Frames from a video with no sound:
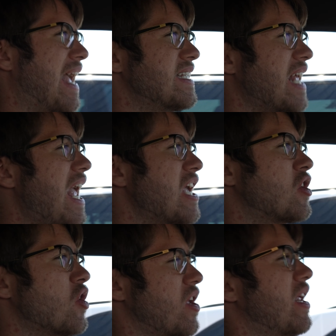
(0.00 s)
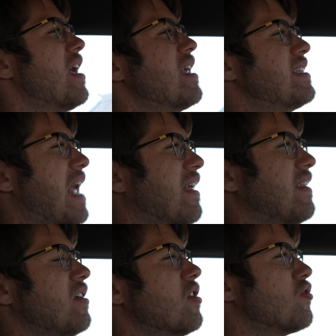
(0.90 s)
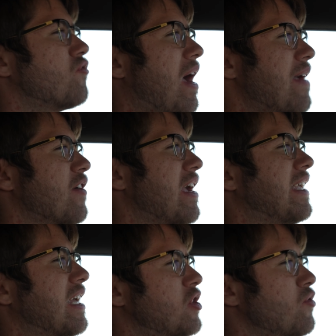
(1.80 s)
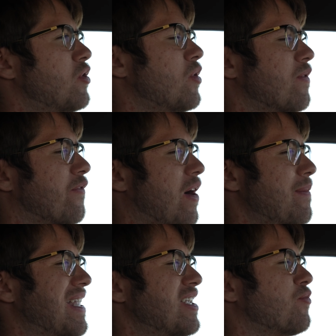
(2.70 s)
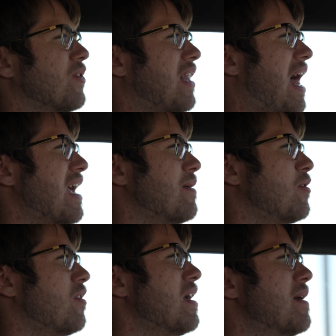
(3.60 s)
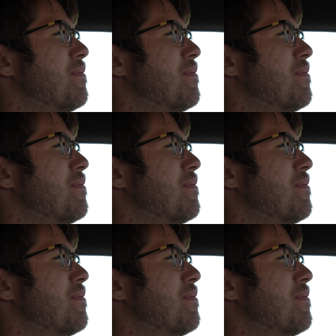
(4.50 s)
It's a good daily driver. It gets you to and from. It is reliable.